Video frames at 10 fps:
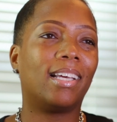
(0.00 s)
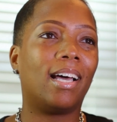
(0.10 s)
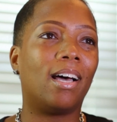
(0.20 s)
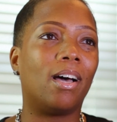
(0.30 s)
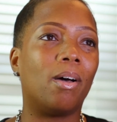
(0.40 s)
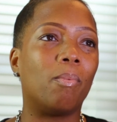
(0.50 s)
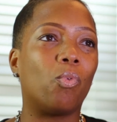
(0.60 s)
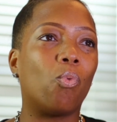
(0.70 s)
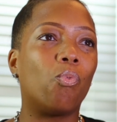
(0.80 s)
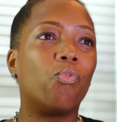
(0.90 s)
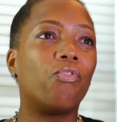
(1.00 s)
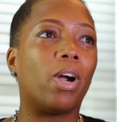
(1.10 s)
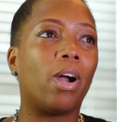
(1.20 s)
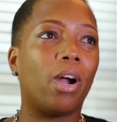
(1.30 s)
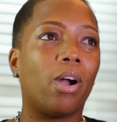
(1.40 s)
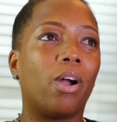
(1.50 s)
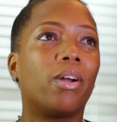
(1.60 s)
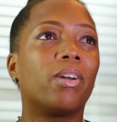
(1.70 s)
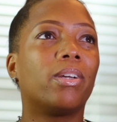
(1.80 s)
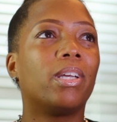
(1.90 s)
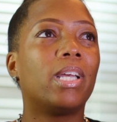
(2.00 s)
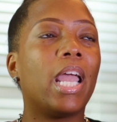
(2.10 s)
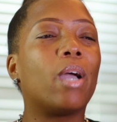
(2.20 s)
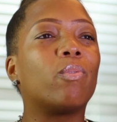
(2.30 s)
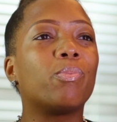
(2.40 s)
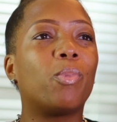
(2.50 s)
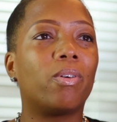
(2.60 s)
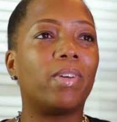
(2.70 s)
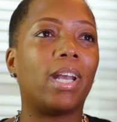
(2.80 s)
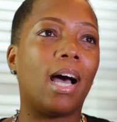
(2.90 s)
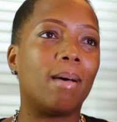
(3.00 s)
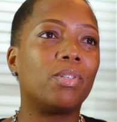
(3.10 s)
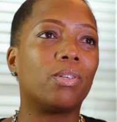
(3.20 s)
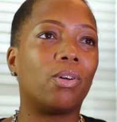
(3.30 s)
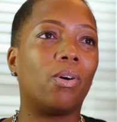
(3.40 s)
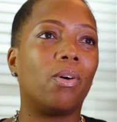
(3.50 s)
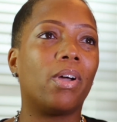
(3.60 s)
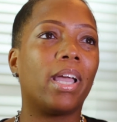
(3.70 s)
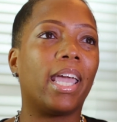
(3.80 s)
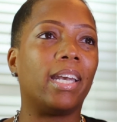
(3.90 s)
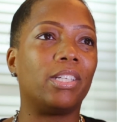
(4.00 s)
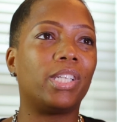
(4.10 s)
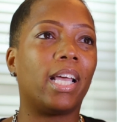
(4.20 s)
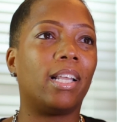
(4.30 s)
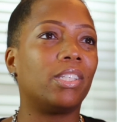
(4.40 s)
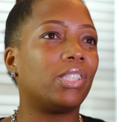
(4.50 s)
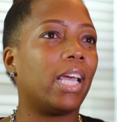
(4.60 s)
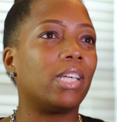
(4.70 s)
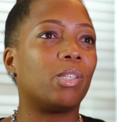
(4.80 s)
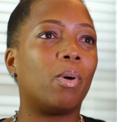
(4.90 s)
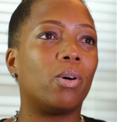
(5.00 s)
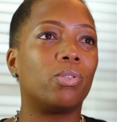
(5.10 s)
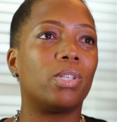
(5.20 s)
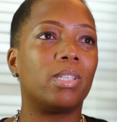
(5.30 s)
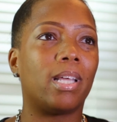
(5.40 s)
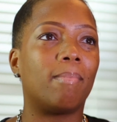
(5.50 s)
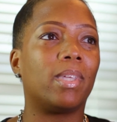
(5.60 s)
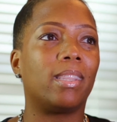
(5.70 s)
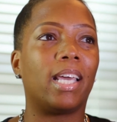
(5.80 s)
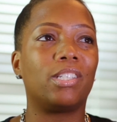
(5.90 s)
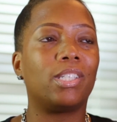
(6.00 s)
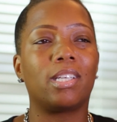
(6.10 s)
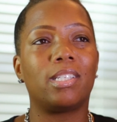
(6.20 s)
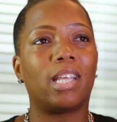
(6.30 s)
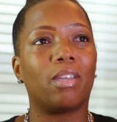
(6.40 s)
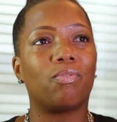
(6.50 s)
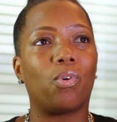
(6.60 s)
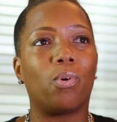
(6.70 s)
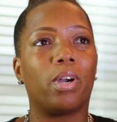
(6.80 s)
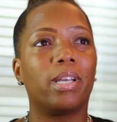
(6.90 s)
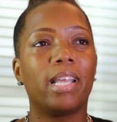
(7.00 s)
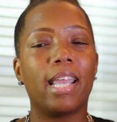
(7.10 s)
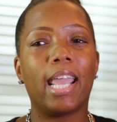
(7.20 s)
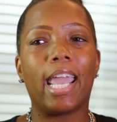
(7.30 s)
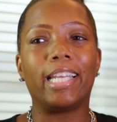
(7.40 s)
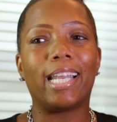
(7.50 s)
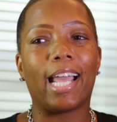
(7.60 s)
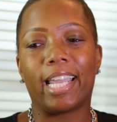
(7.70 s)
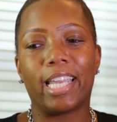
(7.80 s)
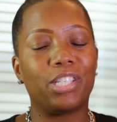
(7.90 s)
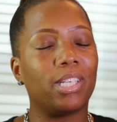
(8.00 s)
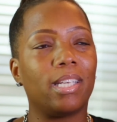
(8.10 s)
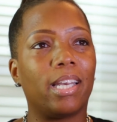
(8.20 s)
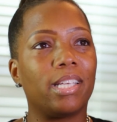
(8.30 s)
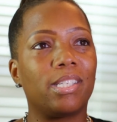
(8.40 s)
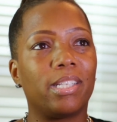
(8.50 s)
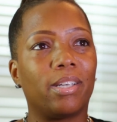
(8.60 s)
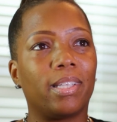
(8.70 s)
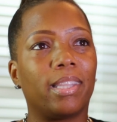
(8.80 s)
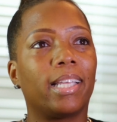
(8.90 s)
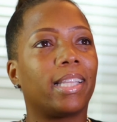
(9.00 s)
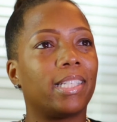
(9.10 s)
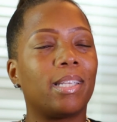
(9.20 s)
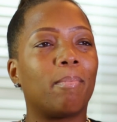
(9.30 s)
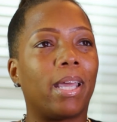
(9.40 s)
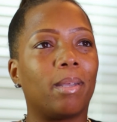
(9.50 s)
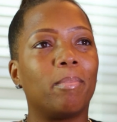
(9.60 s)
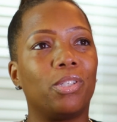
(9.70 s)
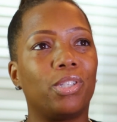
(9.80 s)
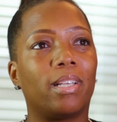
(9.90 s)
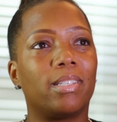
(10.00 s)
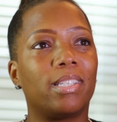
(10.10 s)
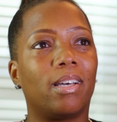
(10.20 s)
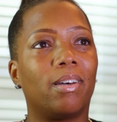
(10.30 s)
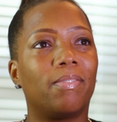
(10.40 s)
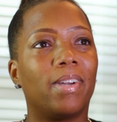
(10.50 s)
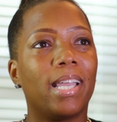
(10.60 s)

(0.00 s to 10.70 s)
for her, it was more of an obstacle and a challenge as opposed to something that she could take forward. And I guess she didn't necessarily think that somebody would be jealous of.